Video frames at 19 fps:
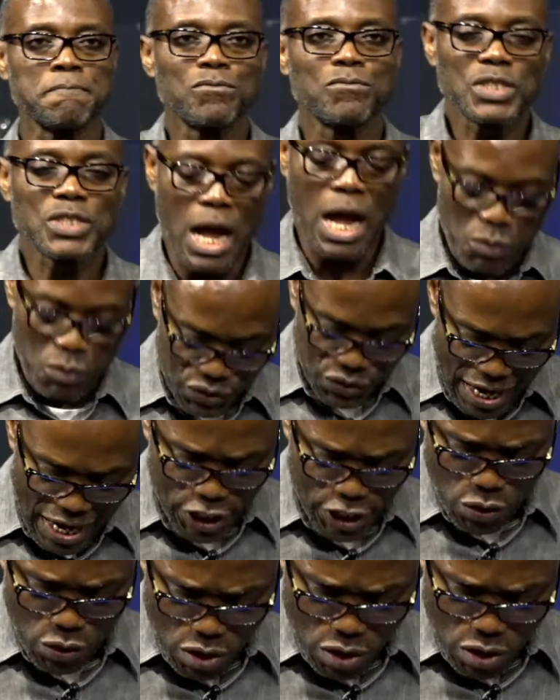And we thank you,
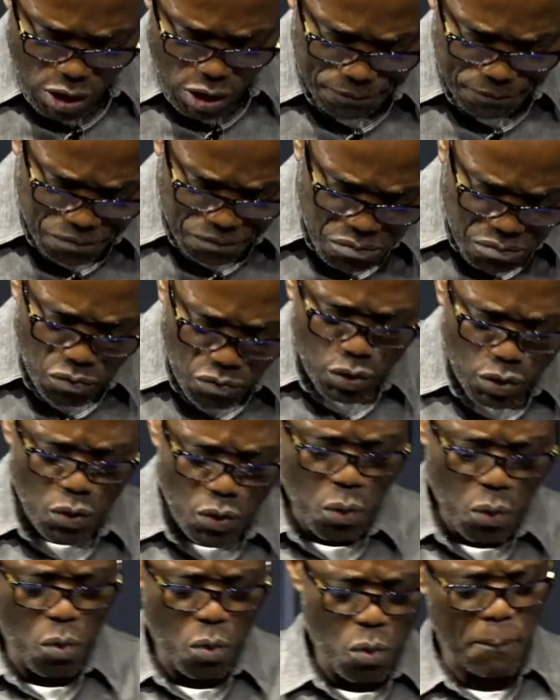O God.
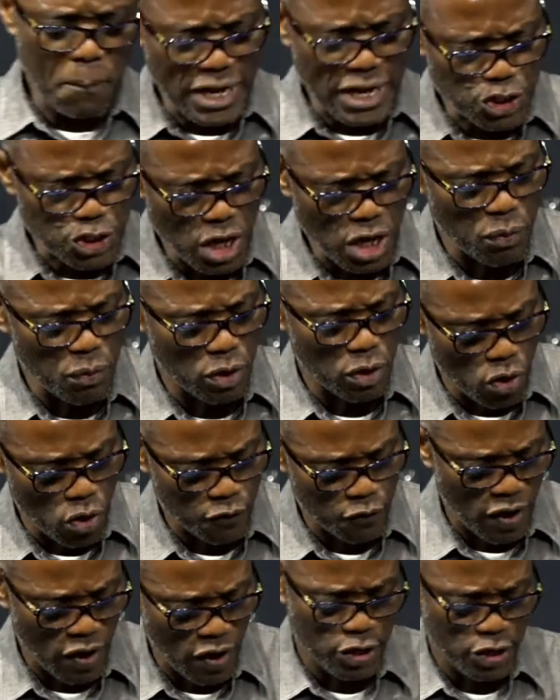We bless you and we
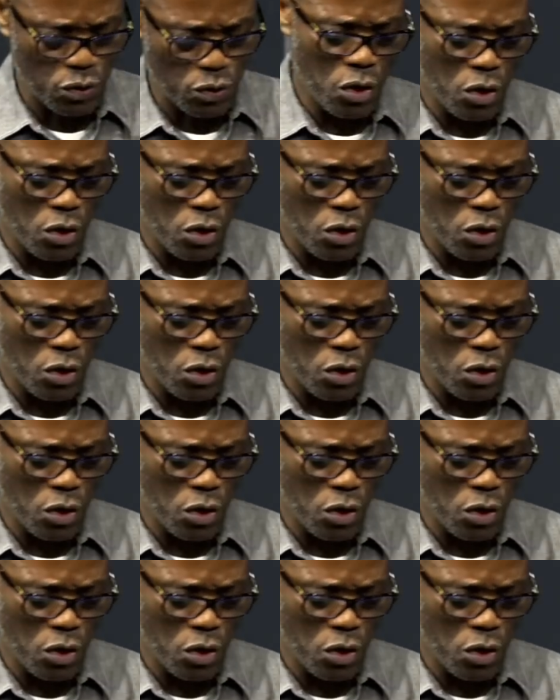glorify you.